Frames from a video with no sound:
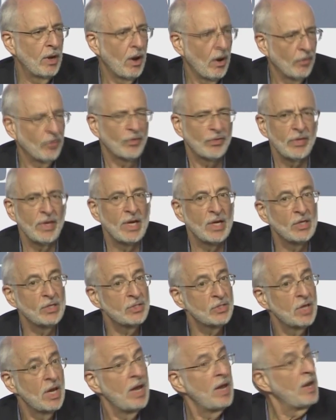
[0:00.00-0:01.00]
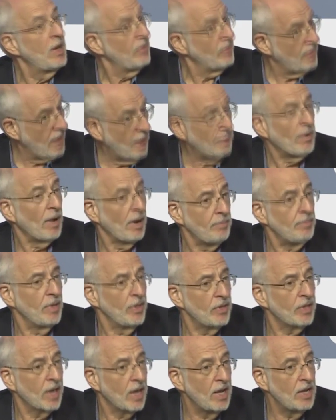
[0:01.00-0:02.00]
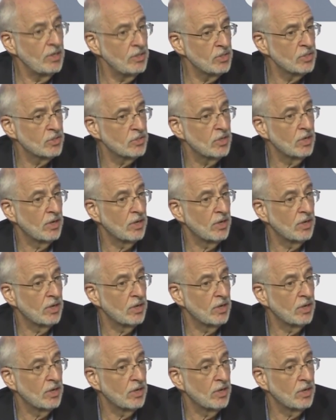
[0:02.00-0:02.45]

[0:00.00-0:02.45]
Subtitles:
other things, that might be the case.